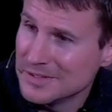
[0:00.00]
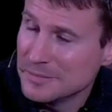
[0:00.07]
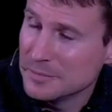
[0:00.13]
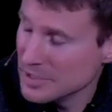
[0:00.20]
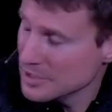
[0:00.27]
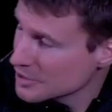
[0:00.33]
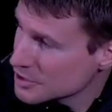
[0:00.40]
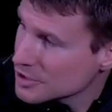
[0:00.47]

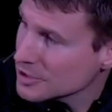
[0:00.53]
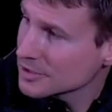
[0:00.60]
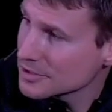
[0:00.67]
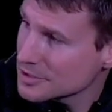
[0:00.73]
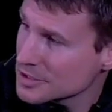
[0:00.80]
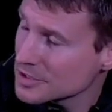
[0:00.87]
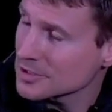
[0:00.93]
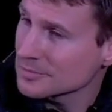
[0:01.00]
be the
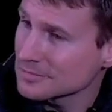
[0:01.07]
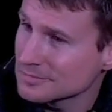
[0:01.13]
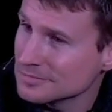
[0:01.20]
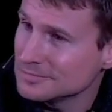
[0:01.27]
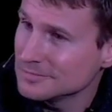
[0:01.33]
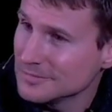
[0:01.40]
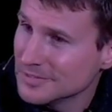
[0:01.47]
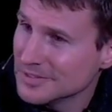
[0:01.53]
church
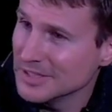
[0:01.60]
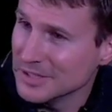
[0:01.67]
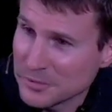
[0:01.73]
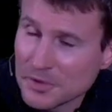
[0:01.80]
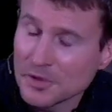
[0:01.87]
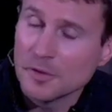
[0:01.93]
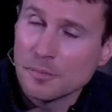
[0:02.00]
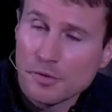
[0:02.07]
in a
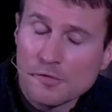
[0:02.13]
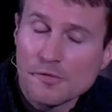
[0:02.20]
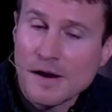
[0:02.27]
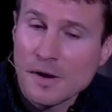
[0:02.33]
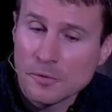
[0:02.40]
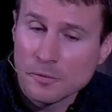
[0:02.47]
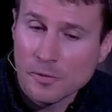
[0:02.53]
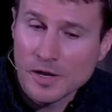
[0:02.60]
really
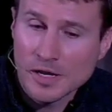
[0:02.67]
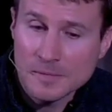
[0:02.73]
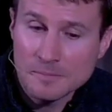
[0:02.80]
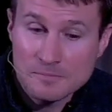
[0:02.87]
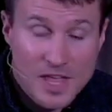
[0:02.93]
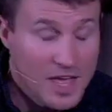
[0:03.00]
profound way.